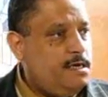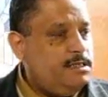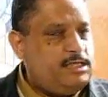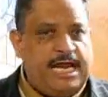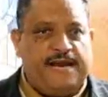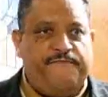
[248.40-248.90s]

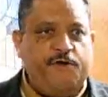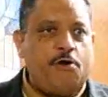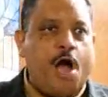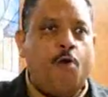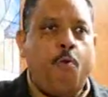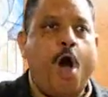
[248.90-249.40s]
Said, if you're
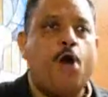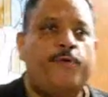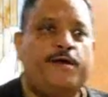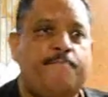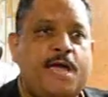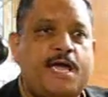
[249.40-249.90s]
going to
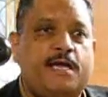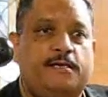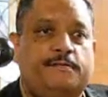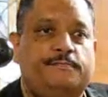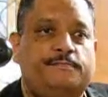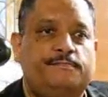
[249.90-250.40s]
walk with
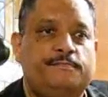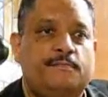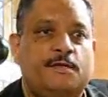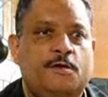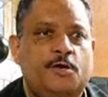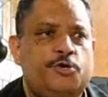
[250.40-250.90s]
me,
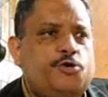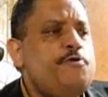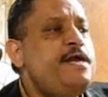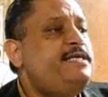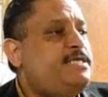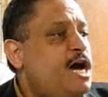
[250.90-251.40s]
you
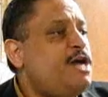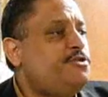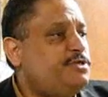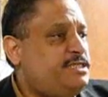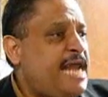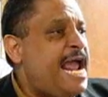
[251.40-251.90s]
need to
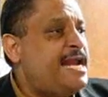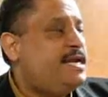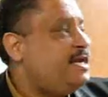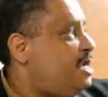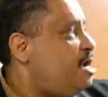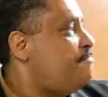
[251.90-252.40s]

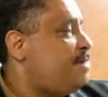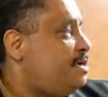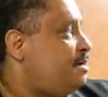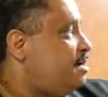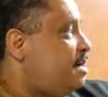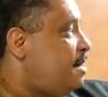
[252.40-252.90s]
understand and hear
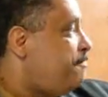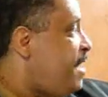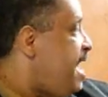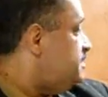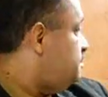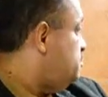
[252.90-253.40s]
me,
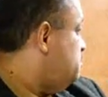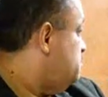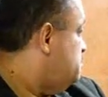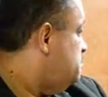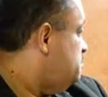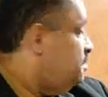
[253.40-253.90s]
Apostle.
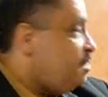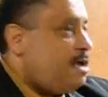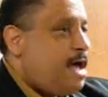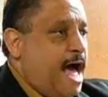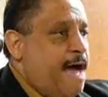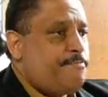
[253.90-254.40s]

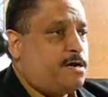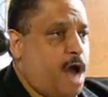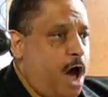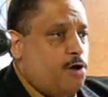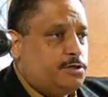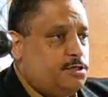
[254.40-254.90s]
I'm
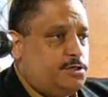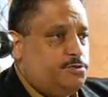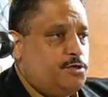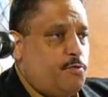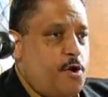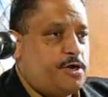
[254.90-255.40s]
called to
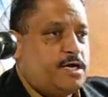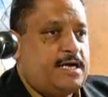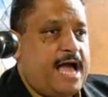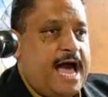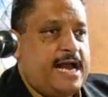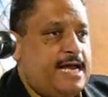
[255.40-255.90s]
do the work
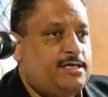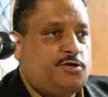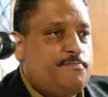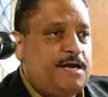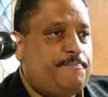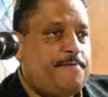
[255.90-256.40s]
of God. Ain't
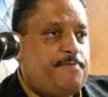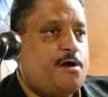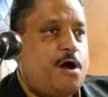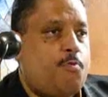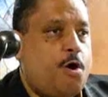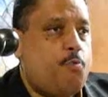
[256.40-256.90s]
too many people
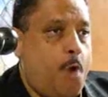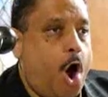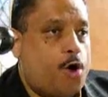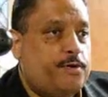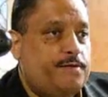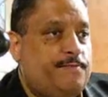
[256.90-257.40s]
going to want to
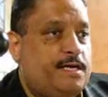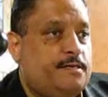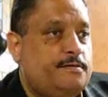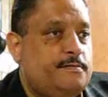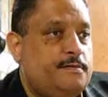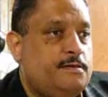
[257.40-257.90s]
walk with
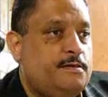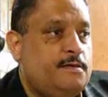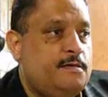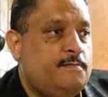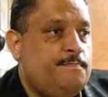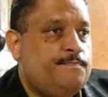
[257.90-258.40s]
me.
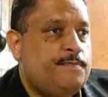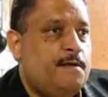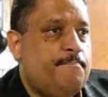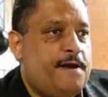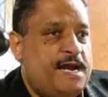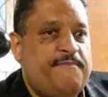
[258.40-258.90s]

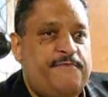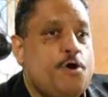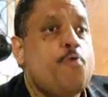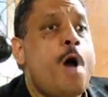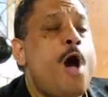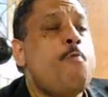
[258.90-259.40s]
But if
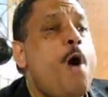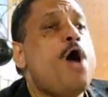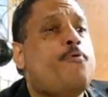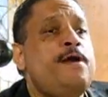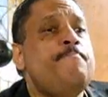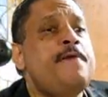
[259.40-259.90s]
you want to
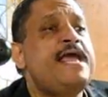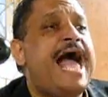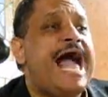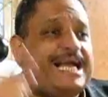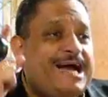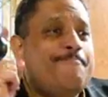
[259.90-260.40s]
walk with me,
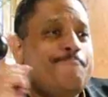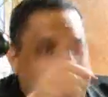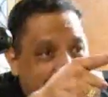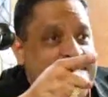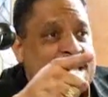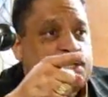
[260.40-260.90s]
I
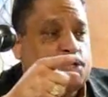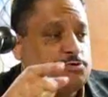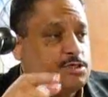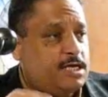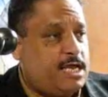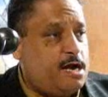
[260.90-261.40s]
command
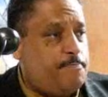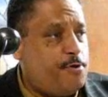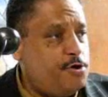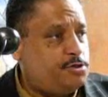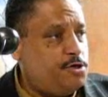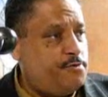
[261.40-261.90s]
you to get a
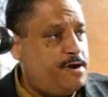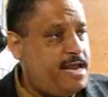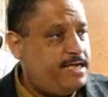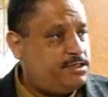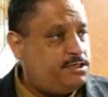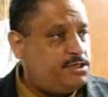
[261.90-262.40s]
personal
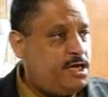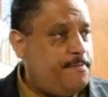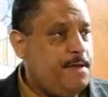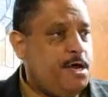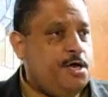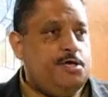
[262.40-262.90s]

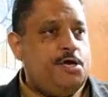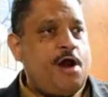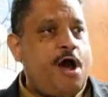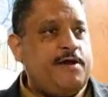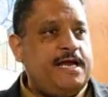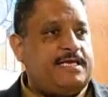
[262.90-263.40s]
relationship. You
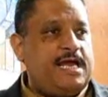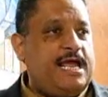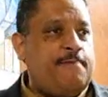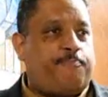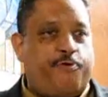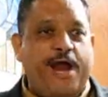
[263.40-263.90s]
don't need to
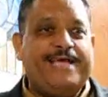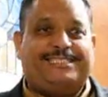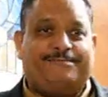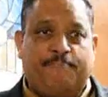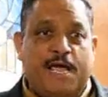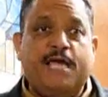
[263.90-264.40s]

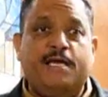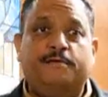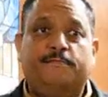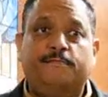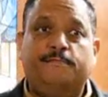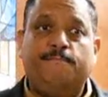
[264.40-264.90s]
impress
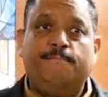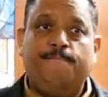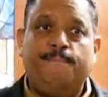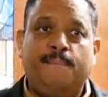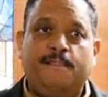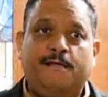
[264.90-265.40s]
me.
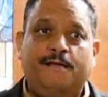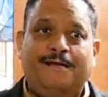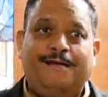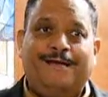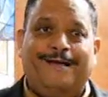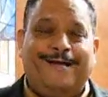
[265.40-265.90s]

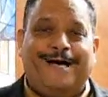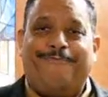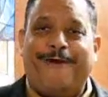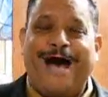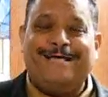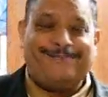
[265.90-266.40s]

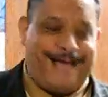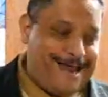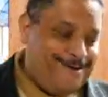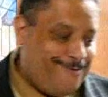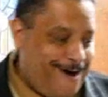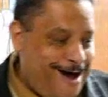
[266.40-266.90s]
Apostle,
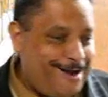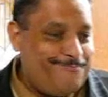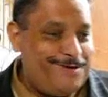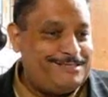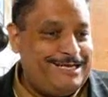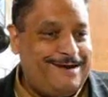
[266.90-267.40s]
I know all
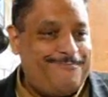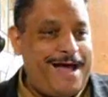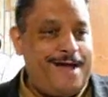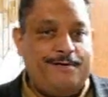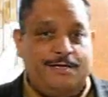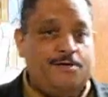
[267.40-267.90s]
the books of the
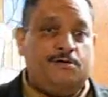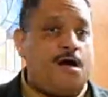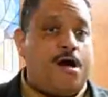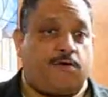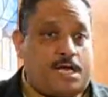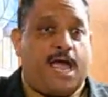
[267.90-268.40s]
Bible. You
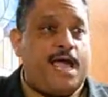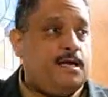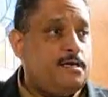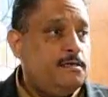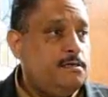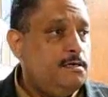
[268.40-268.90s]

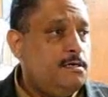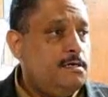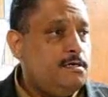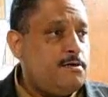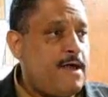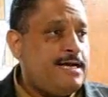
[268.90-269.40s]
okay?
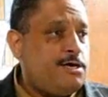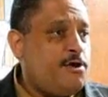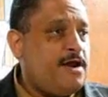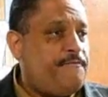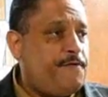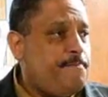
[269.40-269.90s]
You ain't
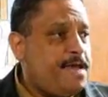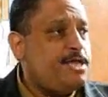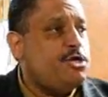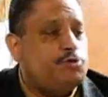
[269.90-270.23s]
doing it for me.